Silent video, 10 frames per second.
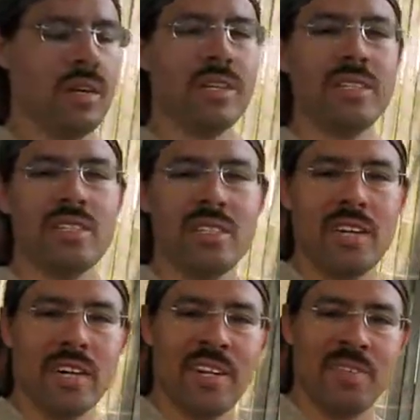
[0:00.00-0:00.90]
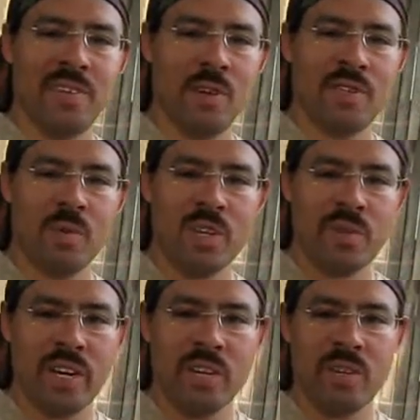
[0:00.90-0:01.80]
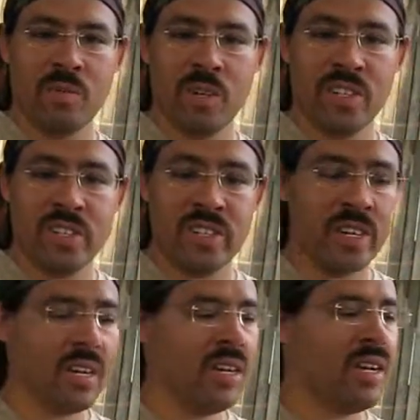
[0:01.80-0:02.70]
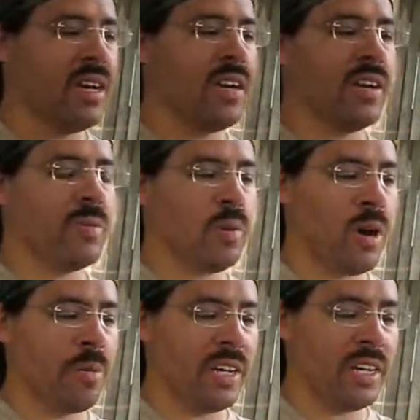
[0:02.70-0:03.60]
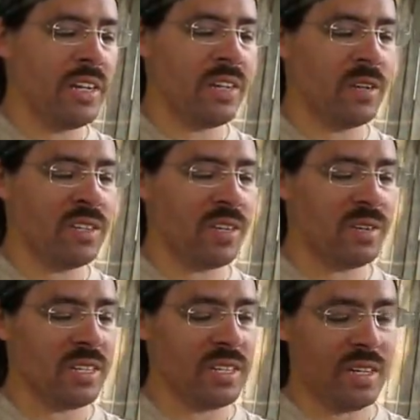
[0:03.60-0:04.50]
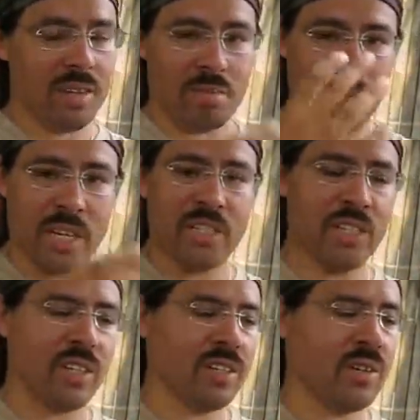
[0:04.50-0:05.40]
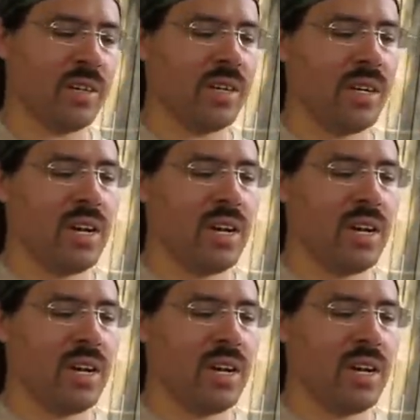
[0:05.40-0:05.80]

This is just like in the field. If you really ran into an emergency, you had a problem, you needed to use it in a pinch, you could do it.